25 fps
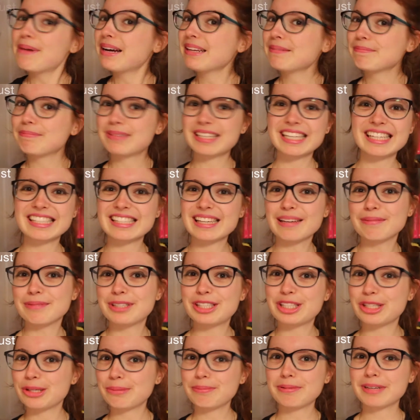But because I'm
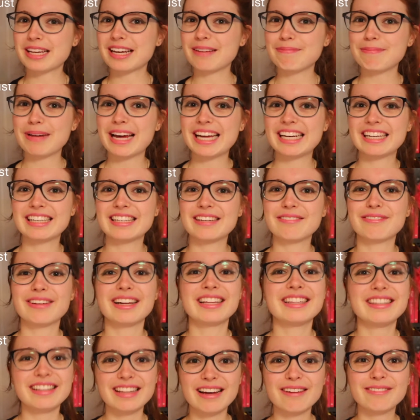super competitive
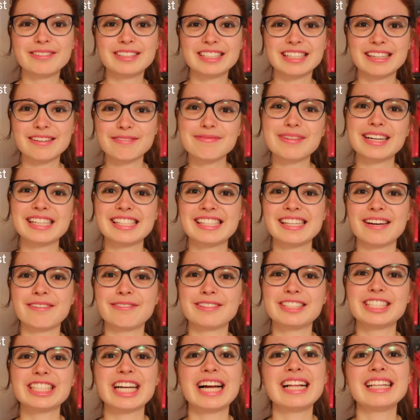and love to give myself
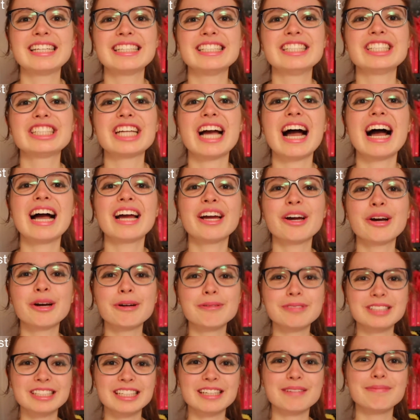a challenge, I
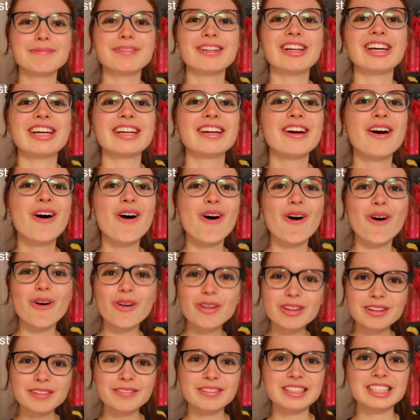hope to complete
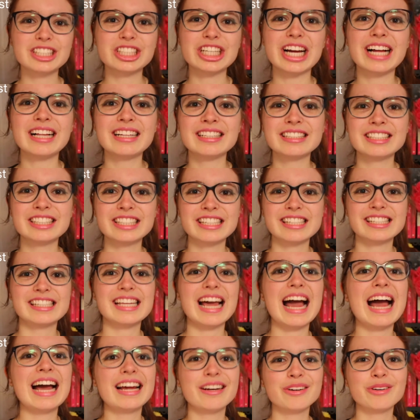all of the challenges
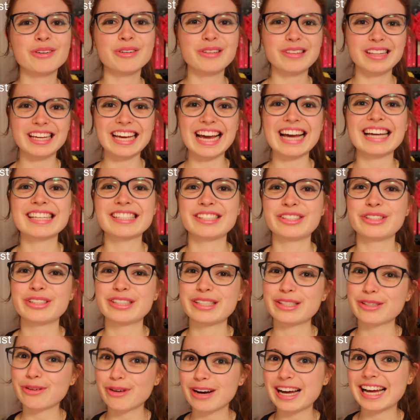and all the extra
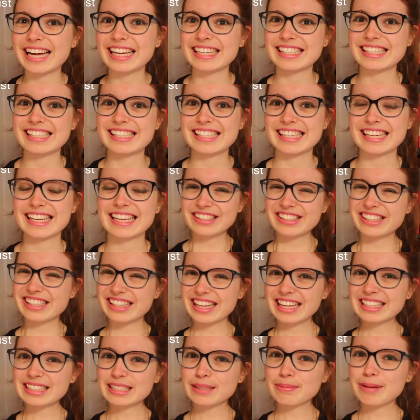squares. So
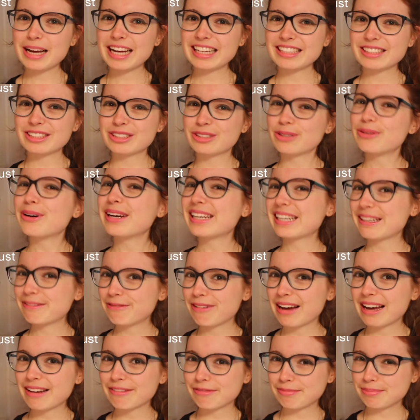that's about
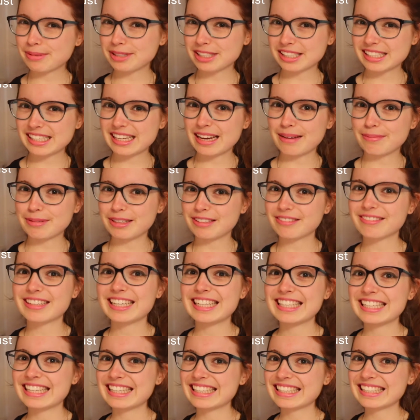25 books I'll be
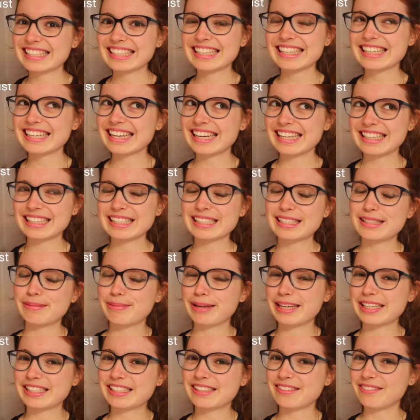reading in the
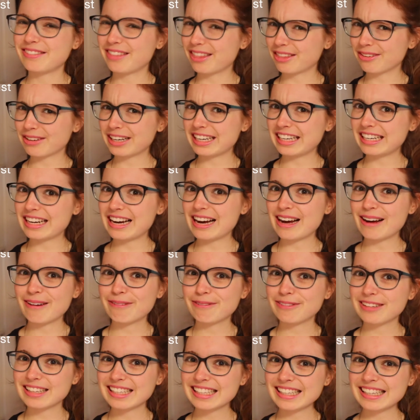space of
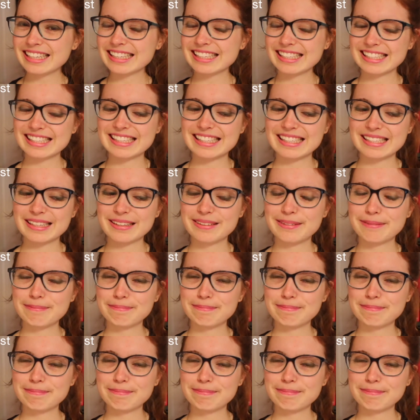3.5 weeks.